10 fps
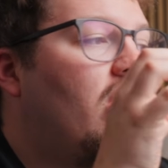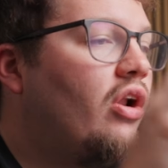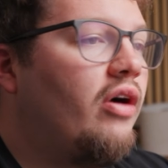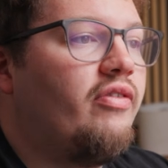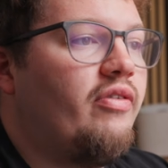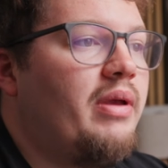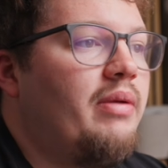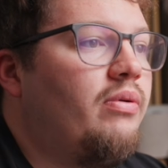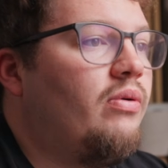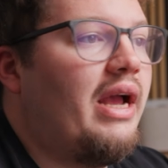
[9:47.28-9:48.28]
A lot of other
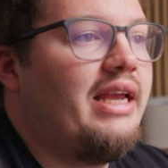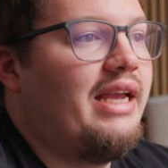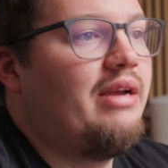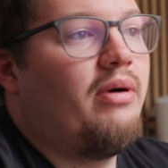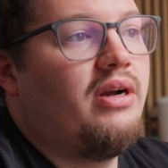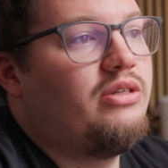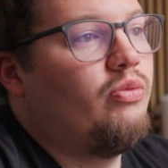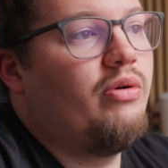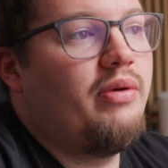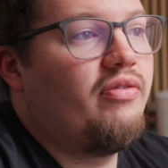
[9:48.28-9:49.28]
people, 8GB
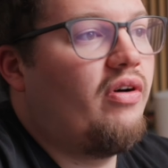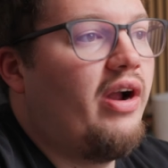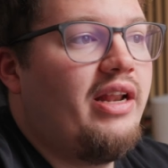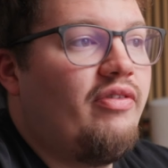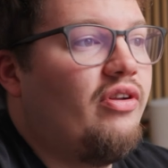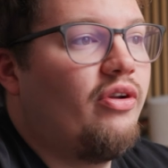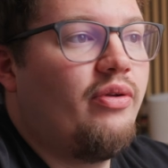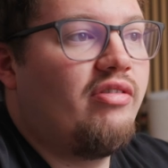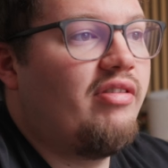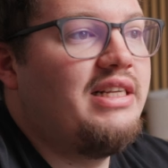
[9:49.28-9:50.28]
will be fine if you're not
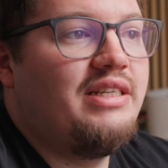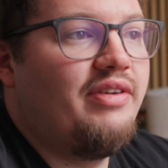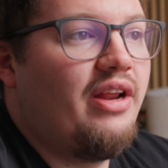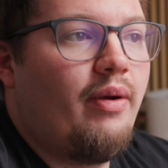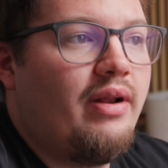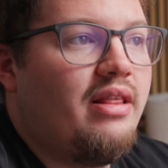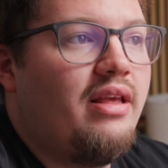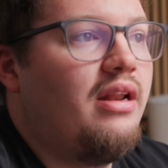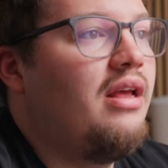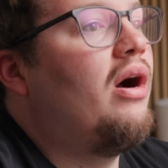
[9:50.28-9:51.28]
doing crazy video
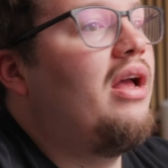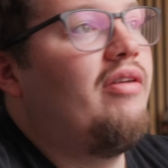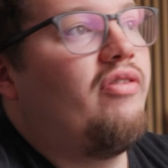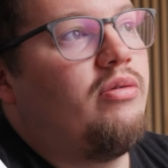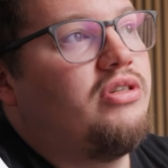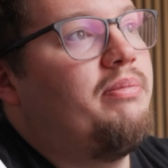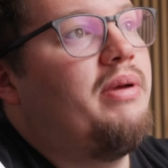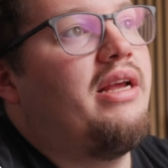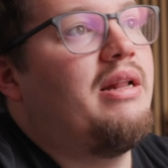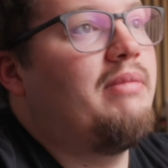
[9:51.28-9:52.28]
editing. But if I was to
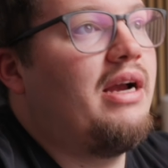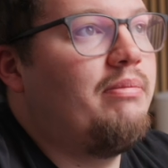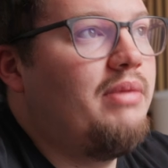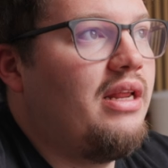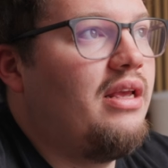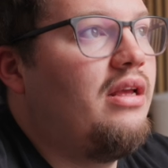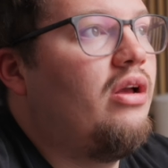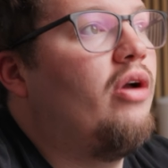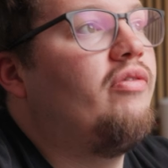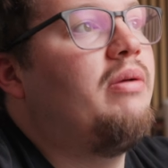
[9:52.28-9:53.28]
pick the Mac Mini
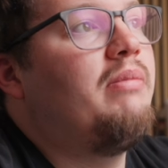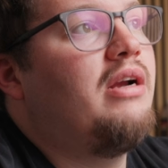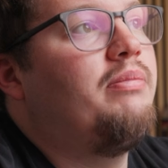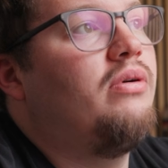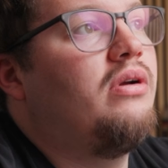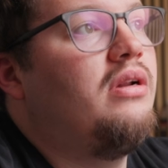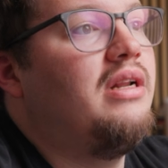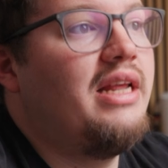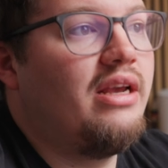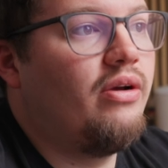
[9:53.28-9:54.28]
over the MacBook
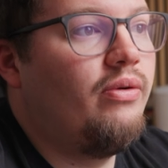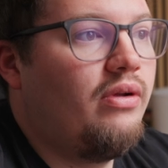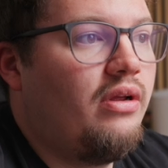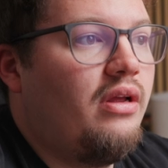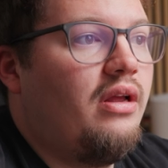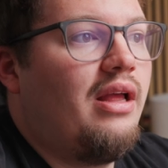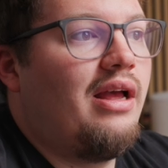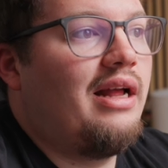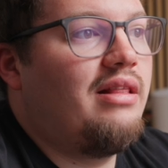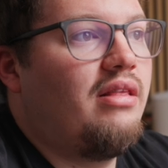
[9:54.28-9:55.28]
Neo
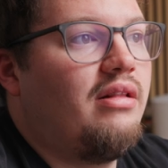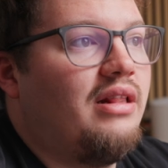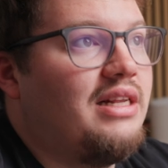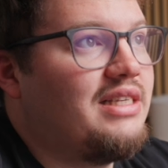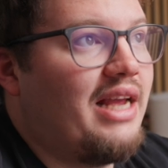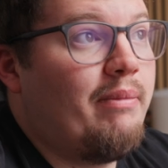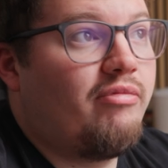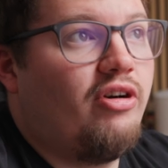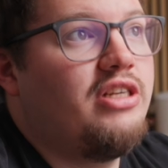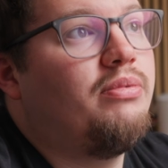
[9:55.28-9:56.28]
at the same
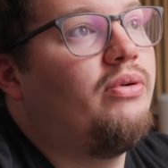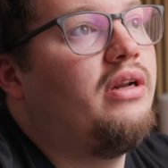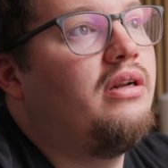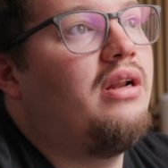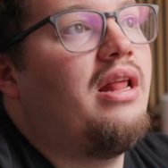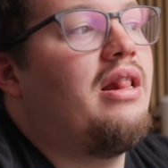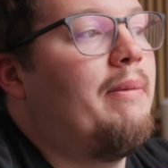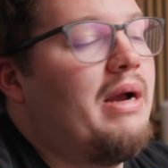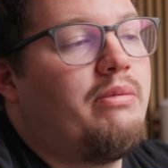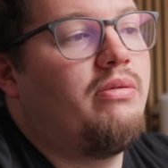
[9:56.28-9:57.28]
price point, the
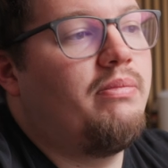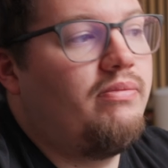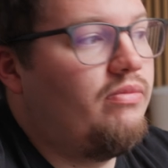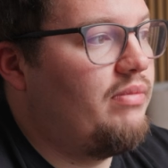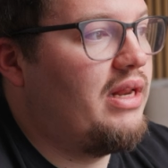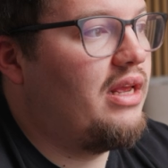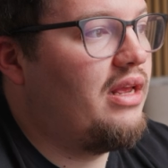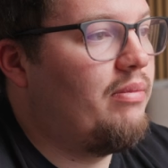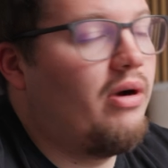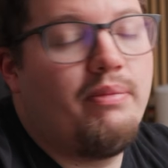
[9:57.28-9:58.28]
MacBook Mini,
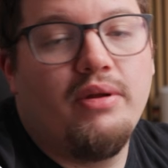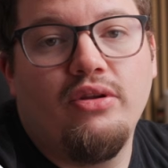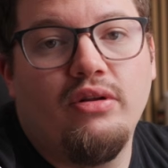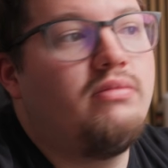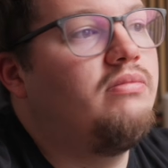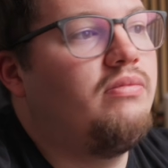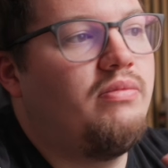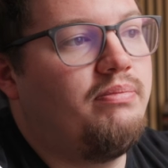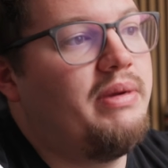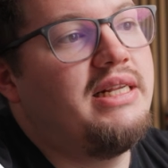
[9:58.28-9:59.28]
in my opinion,
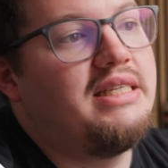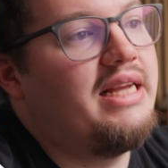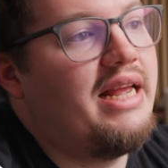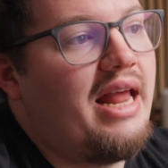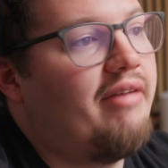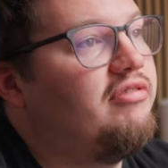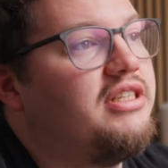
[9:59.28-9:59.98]
beats it in every